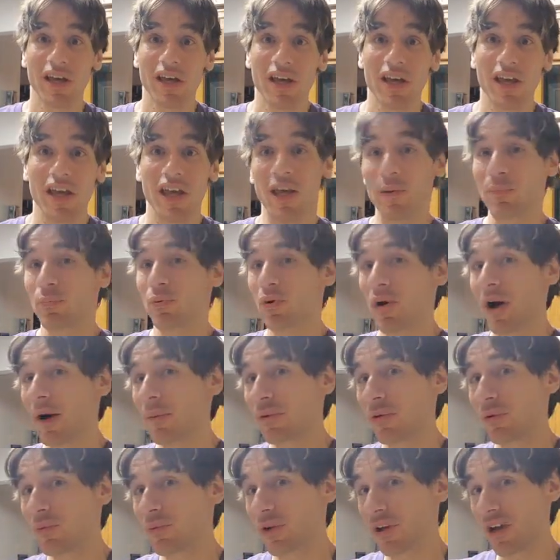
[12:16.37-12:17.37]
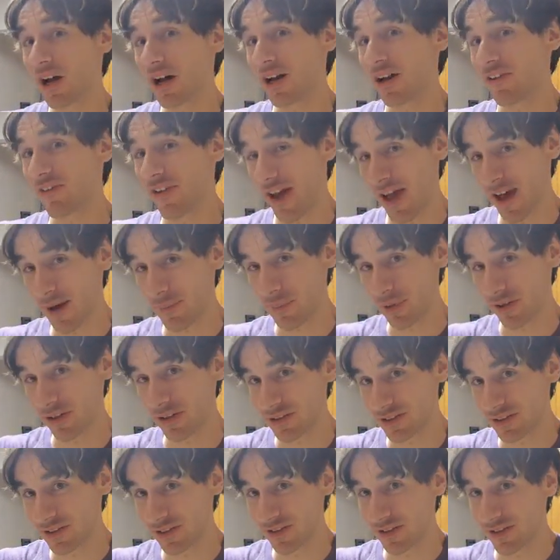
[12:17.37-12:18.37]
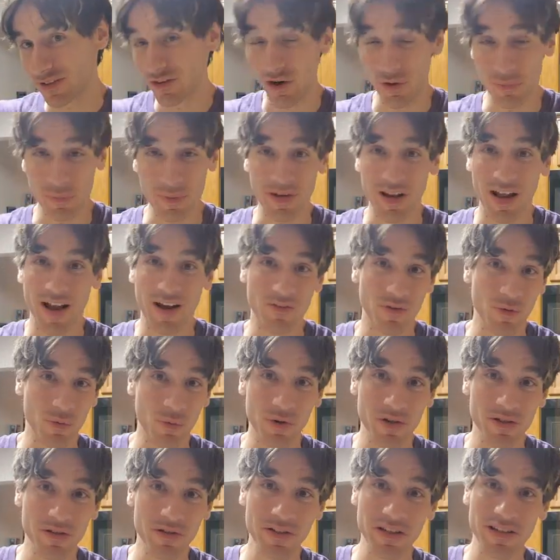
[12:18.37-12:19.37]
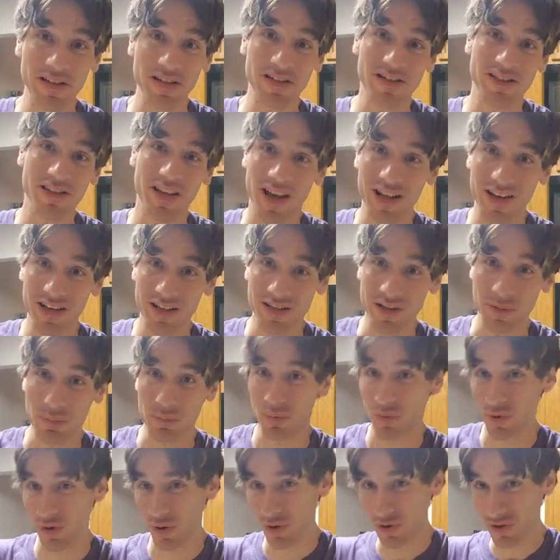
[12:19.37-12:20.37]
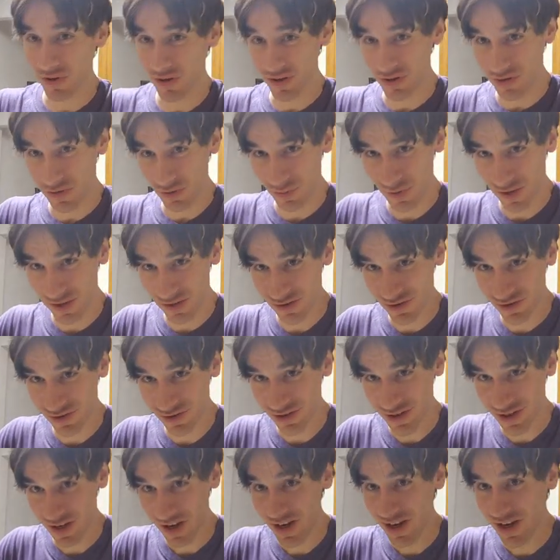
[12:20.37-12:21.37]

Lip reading: it probably would not have happened. No, but everyone decided to pre-order the Switch,